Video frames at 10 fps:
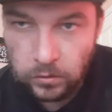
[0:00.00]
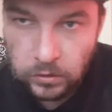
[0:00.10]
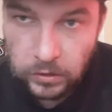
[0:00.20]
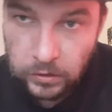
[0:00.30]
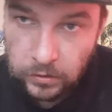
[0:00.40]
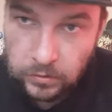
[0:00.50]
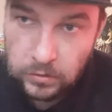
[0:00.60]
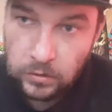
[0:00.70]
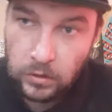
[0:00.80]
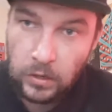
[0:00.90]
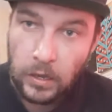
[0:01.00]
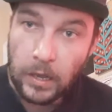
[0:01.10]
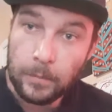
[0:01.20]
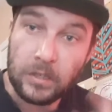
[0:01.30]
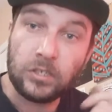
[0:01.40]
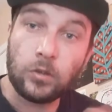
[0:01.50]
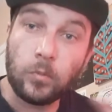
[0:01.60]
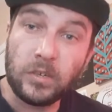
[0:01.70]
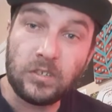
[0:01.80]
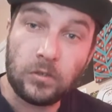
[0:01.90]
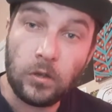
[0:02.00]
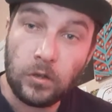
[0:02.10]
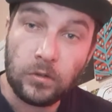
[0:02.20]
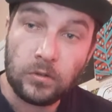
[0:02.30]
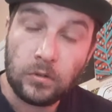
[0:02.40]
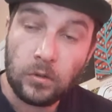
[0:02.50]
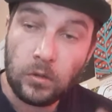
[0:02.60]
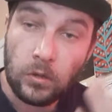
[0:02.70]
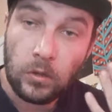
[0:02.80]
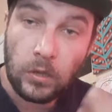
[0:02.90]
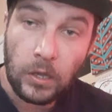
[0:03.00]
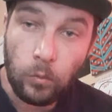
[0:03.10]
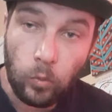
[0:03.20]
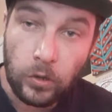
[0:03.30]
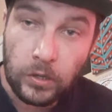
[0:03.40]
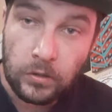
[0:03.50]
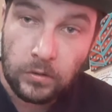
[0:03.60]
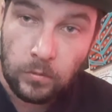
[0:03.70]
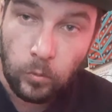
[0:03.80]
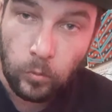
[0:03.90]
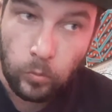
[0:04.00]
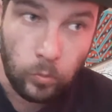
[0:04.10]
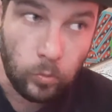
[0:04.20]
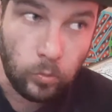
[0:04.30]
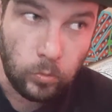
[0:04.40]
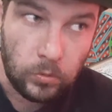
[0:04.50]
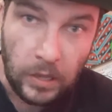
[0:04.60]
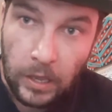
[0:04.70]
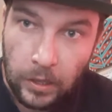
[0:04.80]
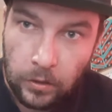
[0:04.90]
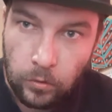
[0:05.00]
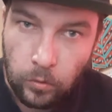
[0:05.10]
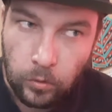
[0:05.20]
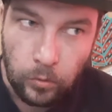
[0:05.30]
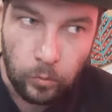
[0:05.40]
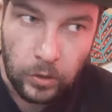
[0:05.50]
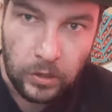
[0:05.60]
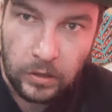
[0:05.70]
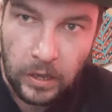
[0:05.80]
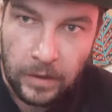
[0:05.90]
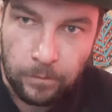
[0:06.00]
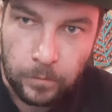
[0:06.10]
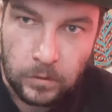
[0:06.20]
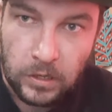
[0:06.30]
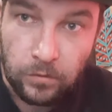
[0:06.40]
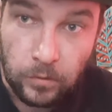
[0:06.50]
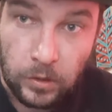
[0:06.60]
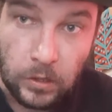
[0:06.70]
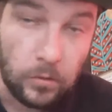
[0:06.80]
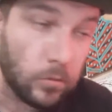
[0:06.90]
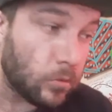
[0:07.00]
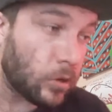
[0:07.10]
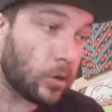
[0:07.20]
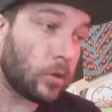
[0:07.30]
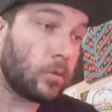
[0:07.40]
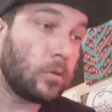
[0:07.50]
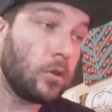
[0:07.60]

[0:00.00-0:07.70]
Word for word: Because I make so many songs in one day or week, I tend to forget uh,